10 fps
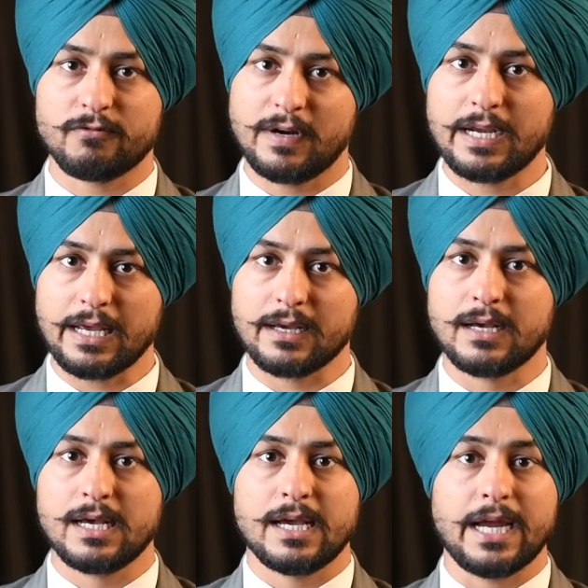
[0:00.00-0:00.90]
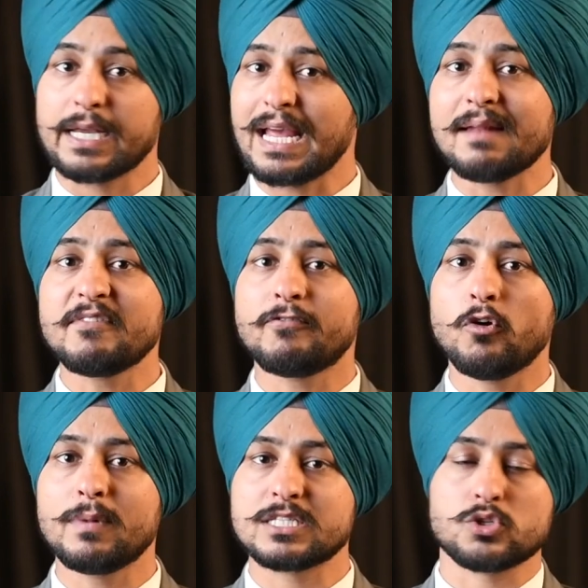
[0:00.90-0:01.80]
funding. It can be
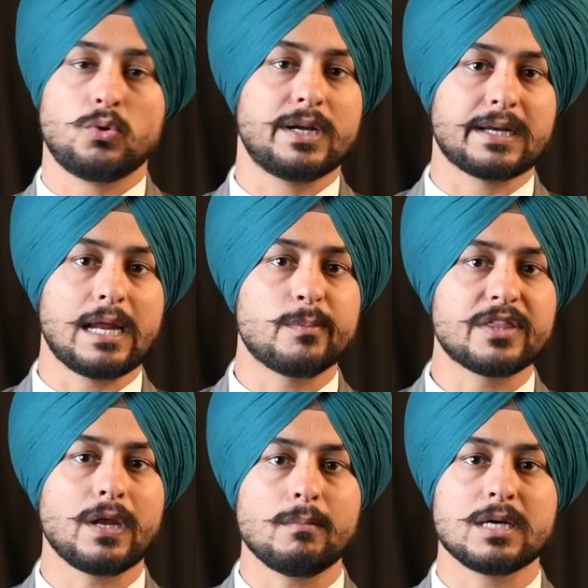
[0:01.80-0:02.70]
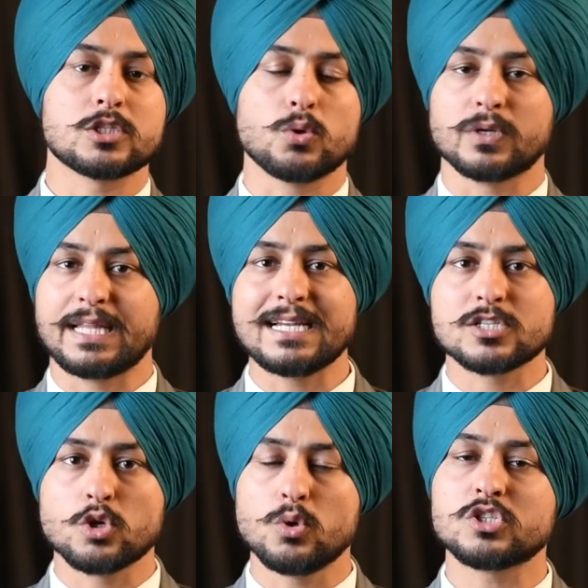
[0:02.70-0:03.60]
4 months old, it can be 3 months old. There is
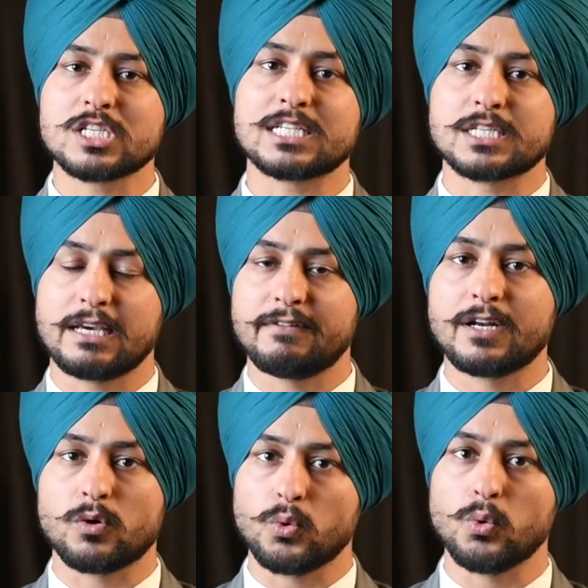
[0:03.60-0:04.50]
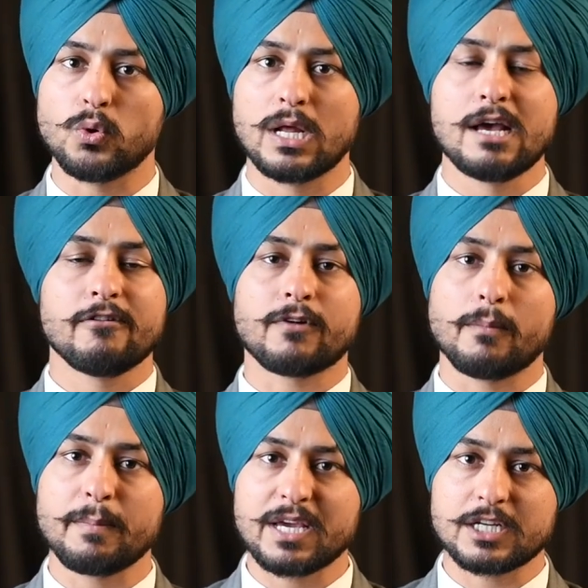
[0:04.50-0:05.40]
no such given rule
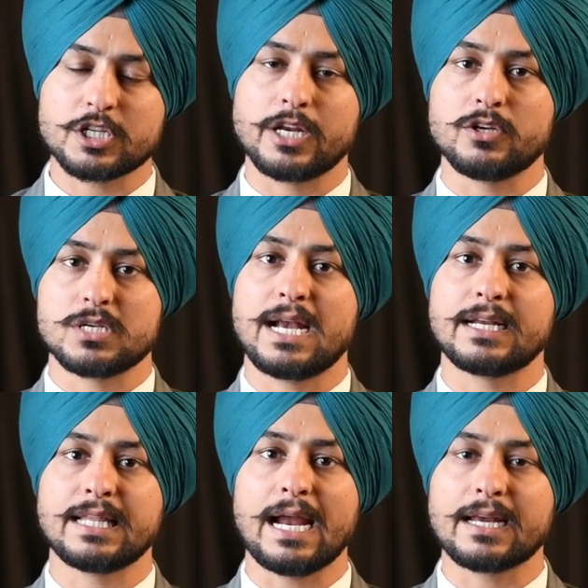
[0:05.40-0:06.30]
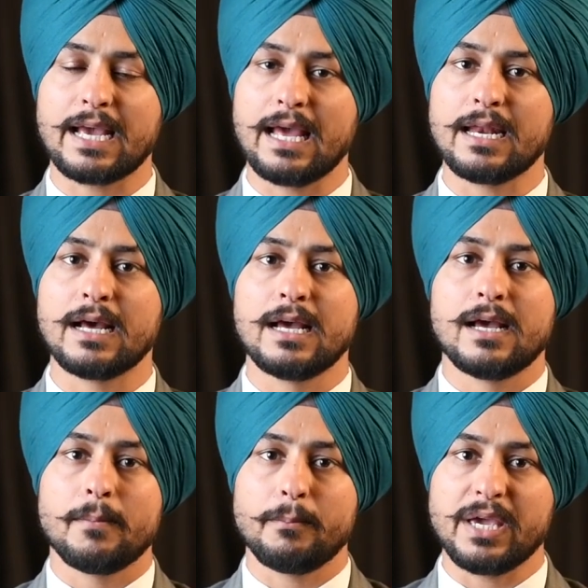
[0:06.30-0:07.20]
from Immigration New Zealand that can
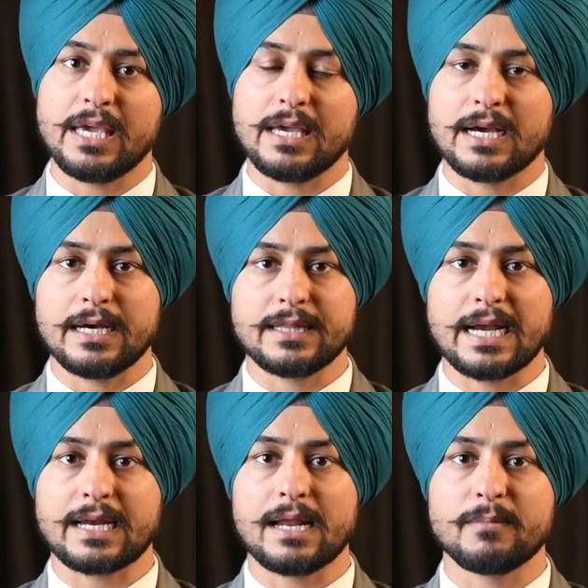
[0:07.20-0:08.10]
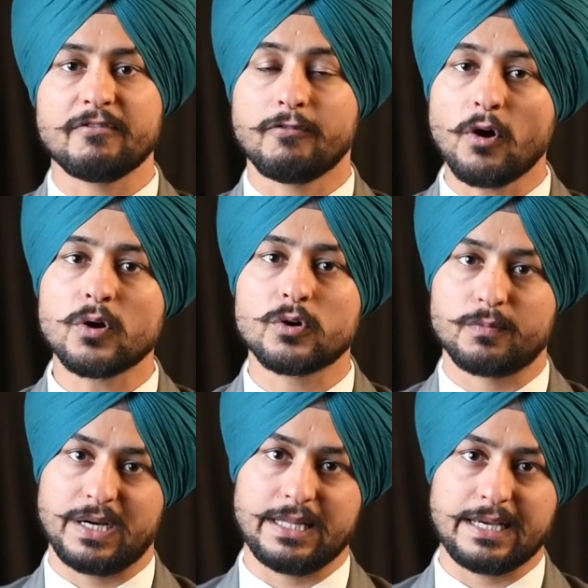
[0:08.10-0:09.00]
be followed
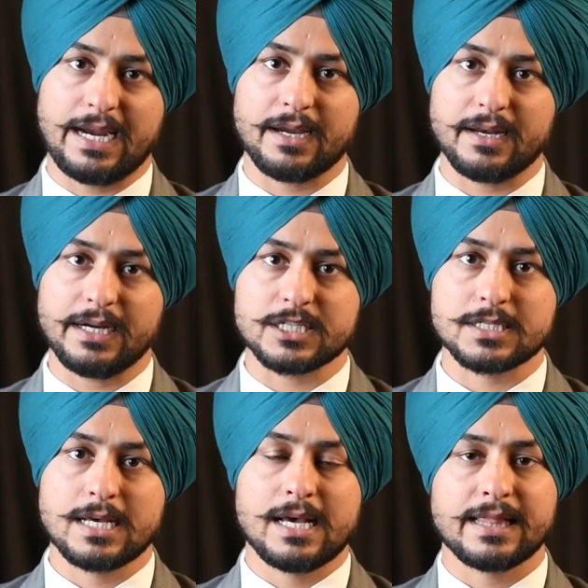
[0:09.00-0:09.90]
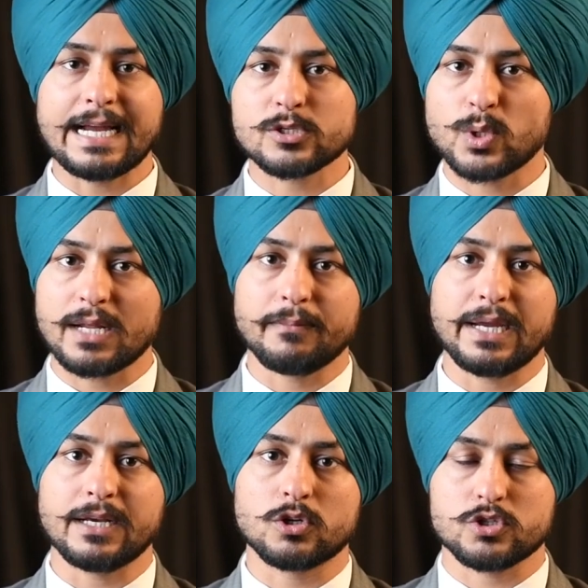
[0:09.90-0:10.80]
by the candidates. That's what I
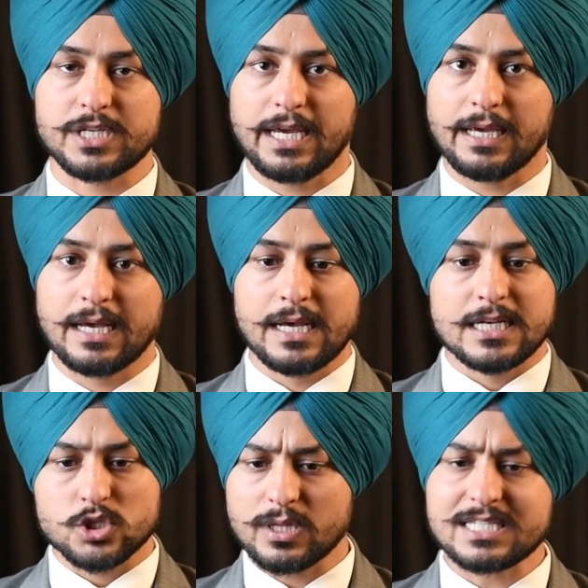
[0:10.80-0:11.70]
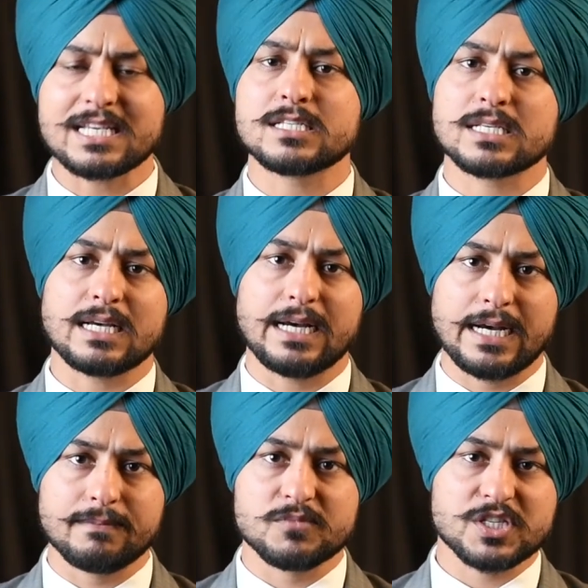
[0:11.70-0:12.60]
mean to say. So this is
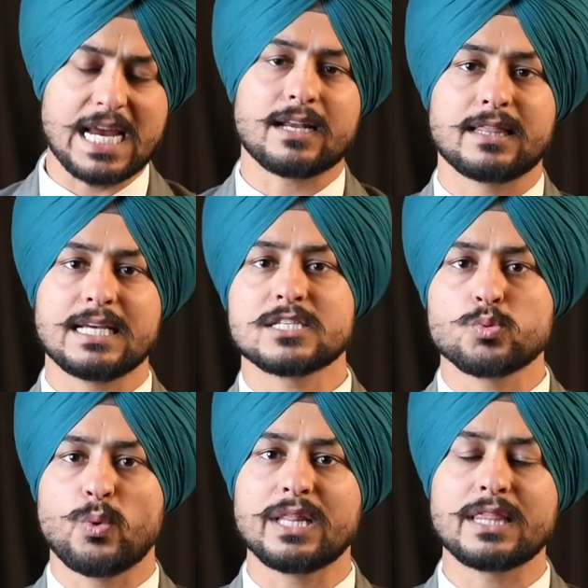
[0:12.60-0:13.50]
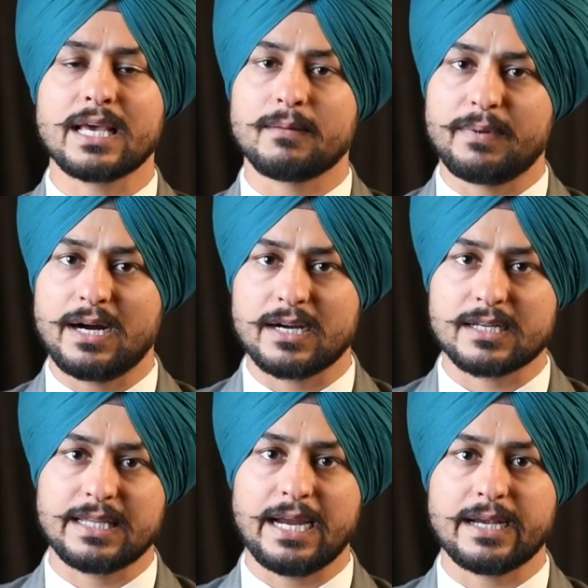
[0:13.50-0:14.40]
set this one thing
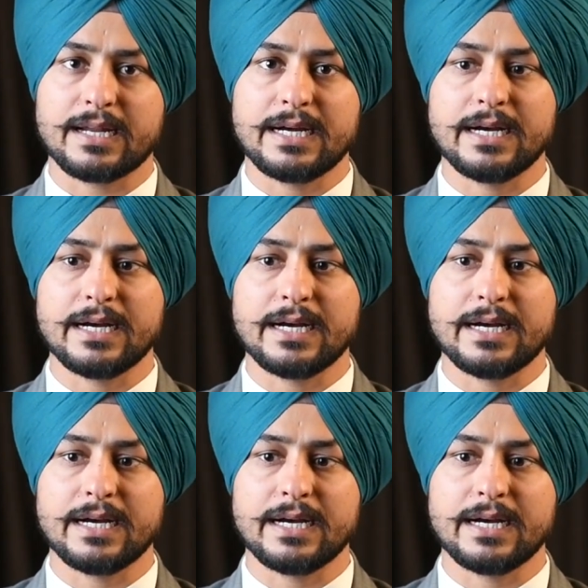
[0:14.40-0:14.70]
apart, that